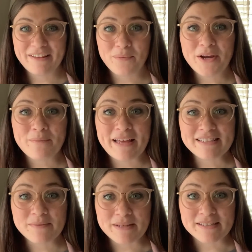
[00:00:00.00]
We are meant
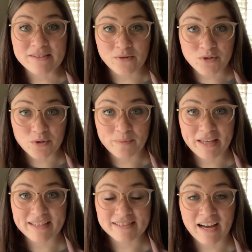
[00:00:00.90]
to be social
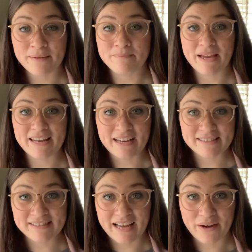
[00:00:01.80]
beings. God made
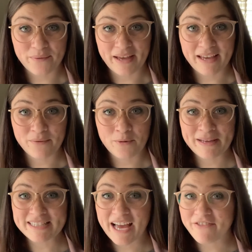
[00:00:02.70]
us that way. We're
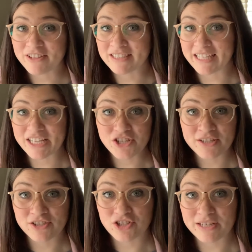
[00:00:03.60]
meant to have
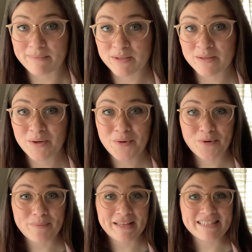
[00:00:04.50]
relationships.
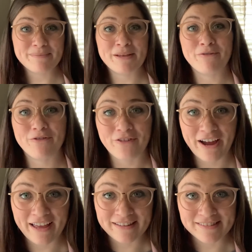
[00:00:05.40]
We're meant to be
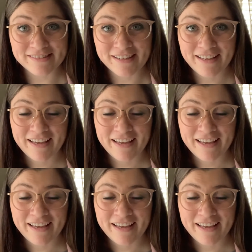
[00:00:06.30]
friends.